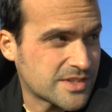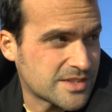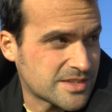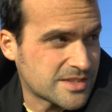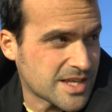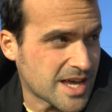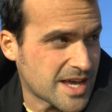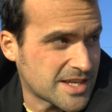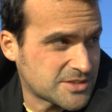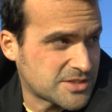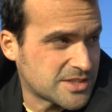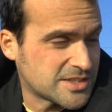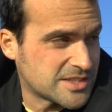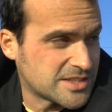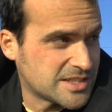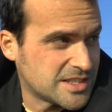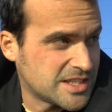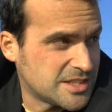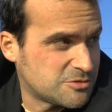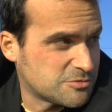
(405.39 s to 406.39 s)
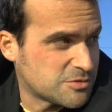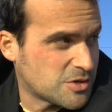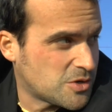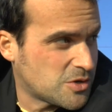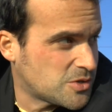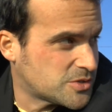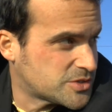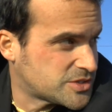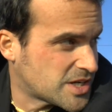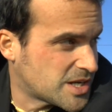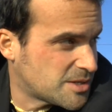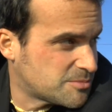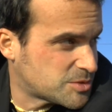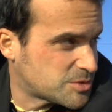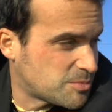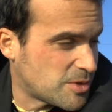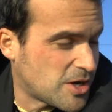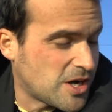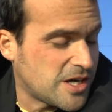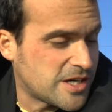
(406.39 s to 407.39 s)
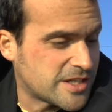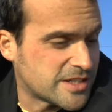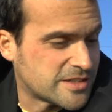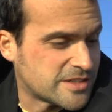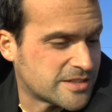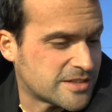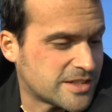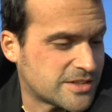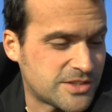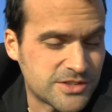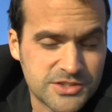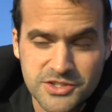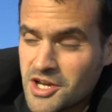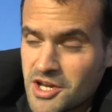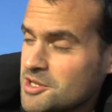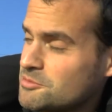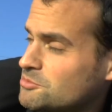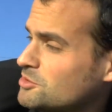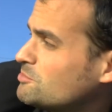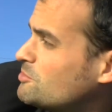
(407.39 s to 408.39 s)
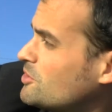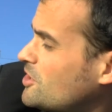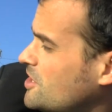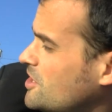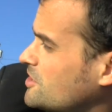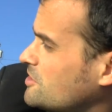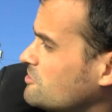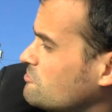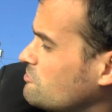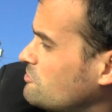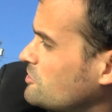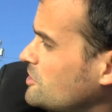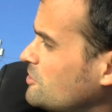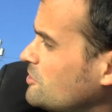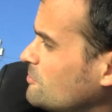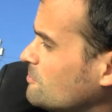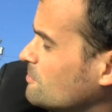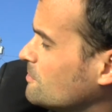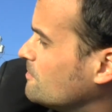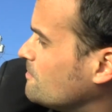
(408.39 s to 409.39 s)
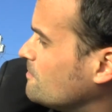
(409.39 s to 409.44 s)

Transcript: casting the lead role, James Bond. It's a James Bond film.